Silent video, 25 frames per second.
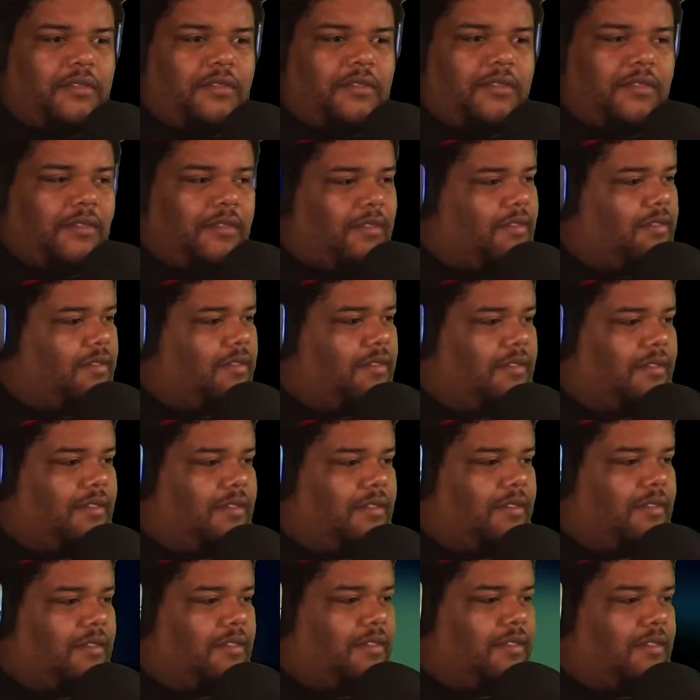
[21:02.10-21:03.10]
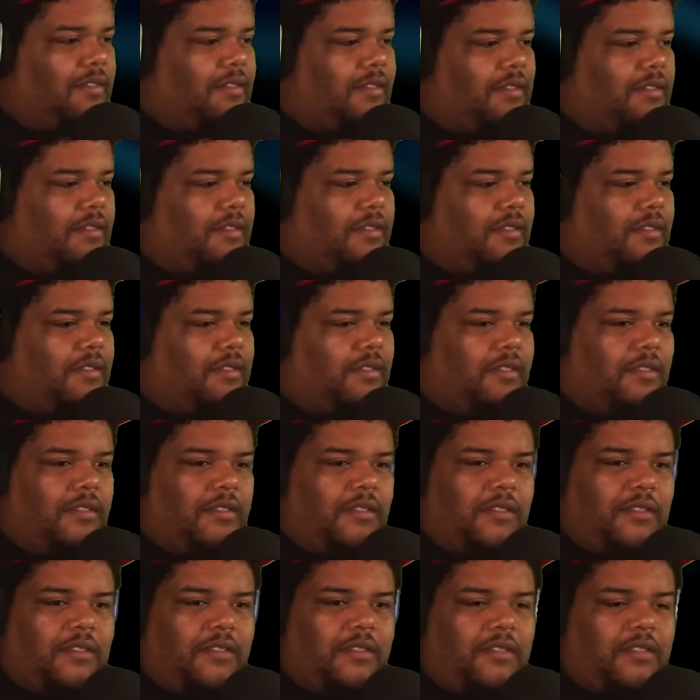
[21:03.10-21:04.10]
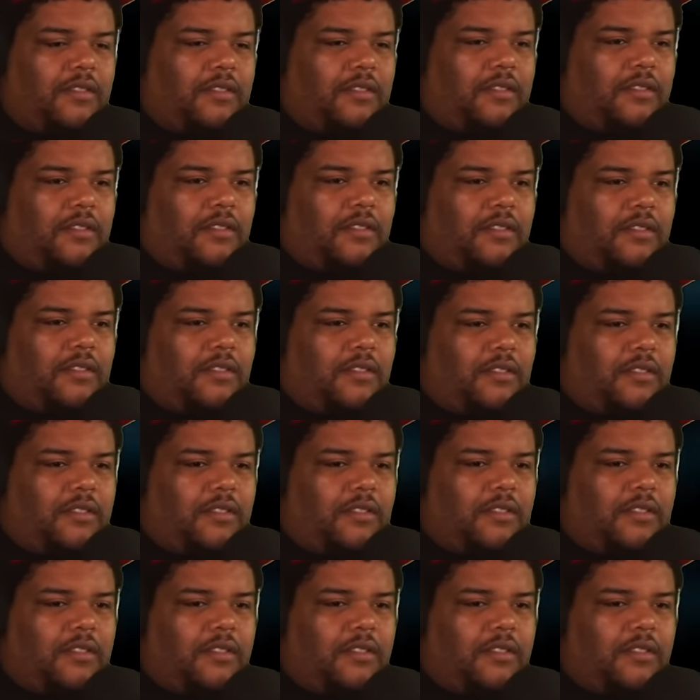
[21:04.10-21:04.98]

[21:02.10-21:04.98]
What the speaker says: The person shown says nothing.